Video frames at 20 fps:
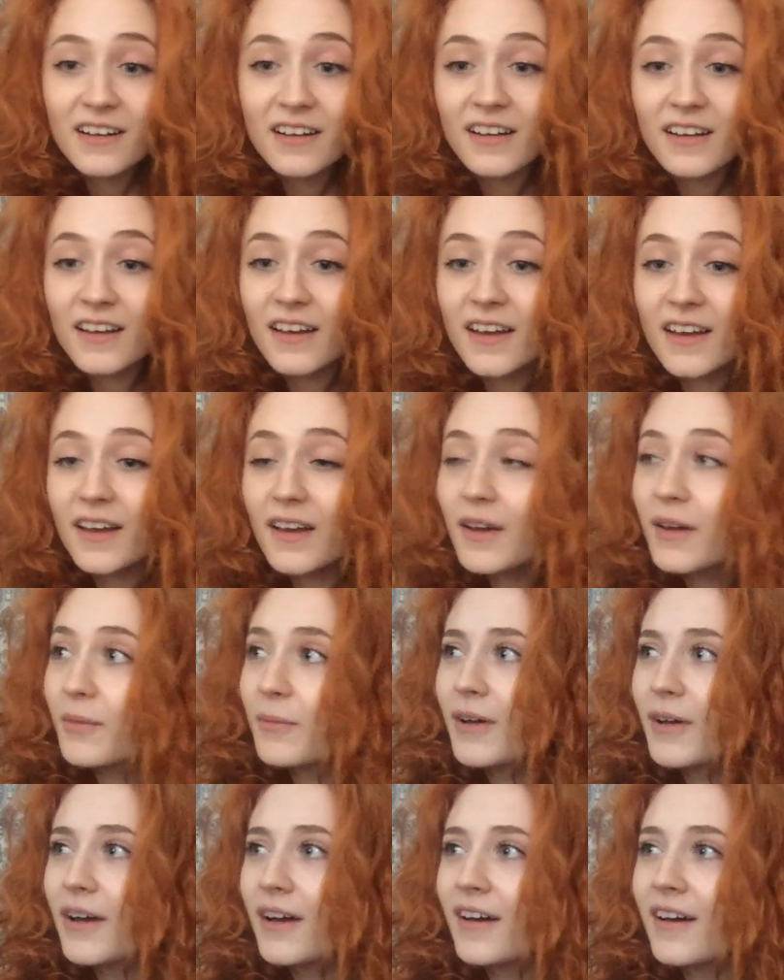Sorry,
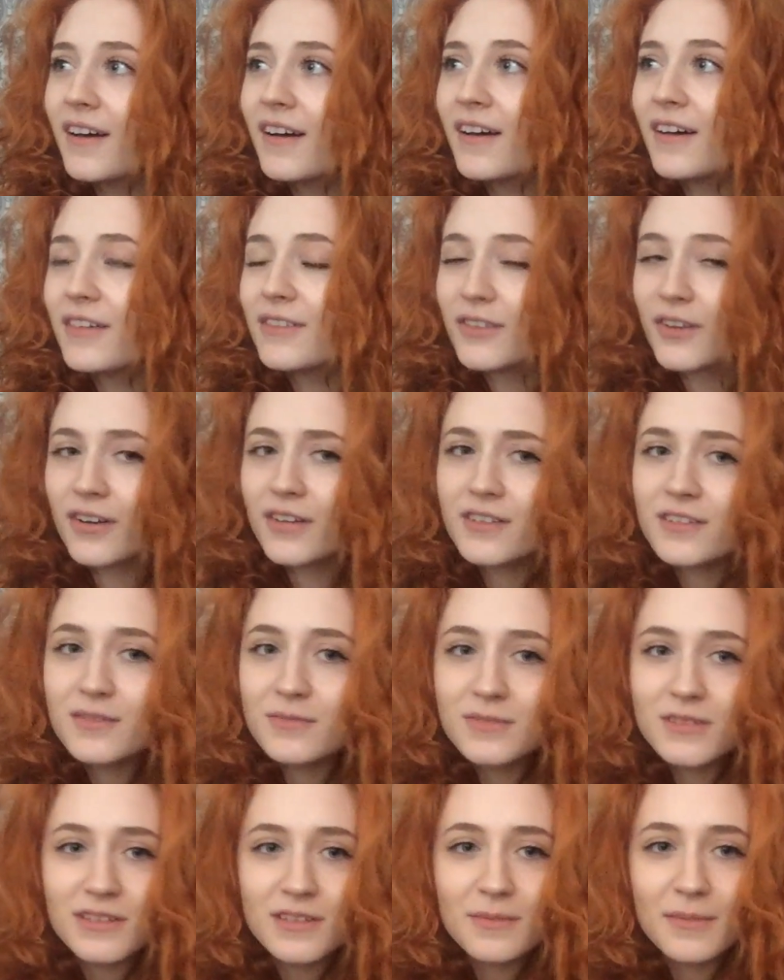there's
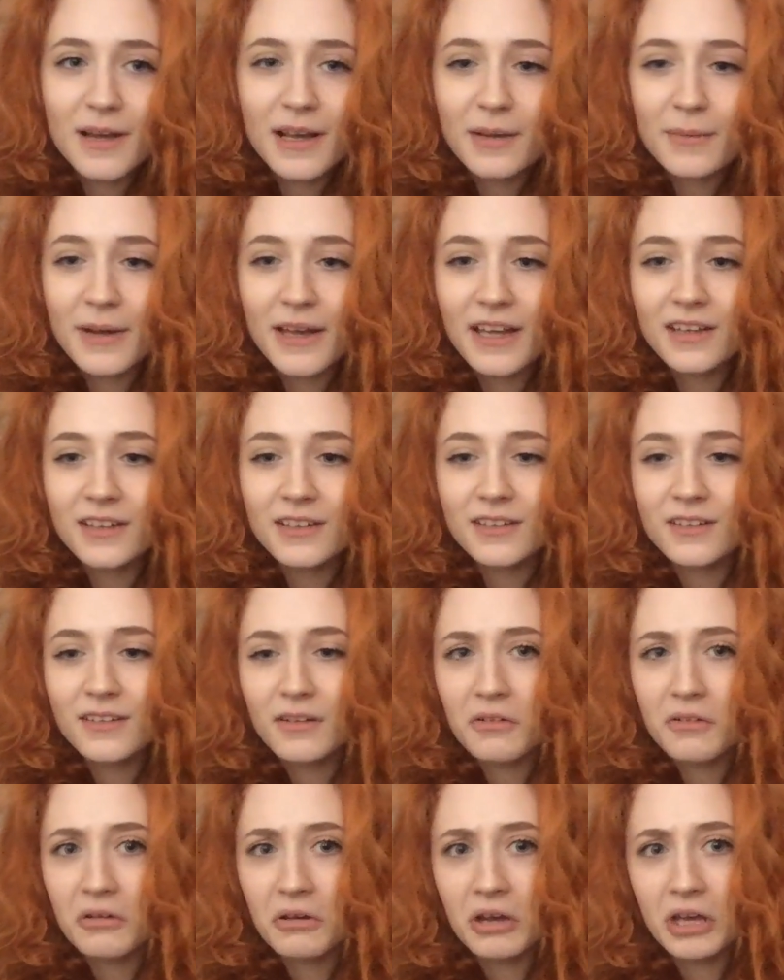something in the back of my head.
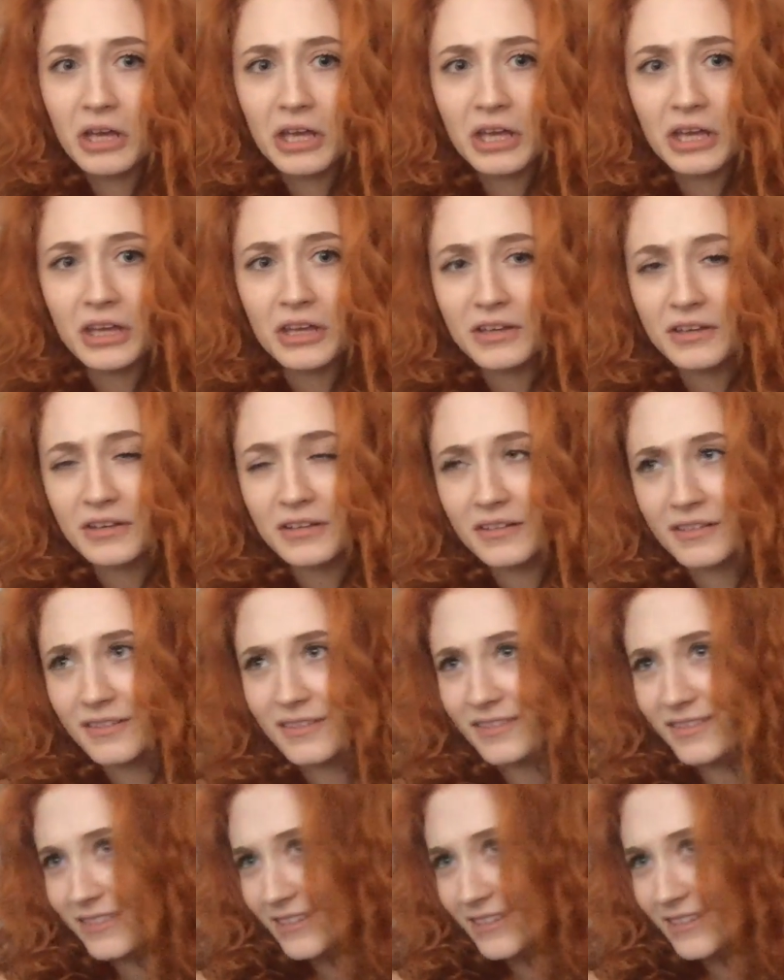Wait, there's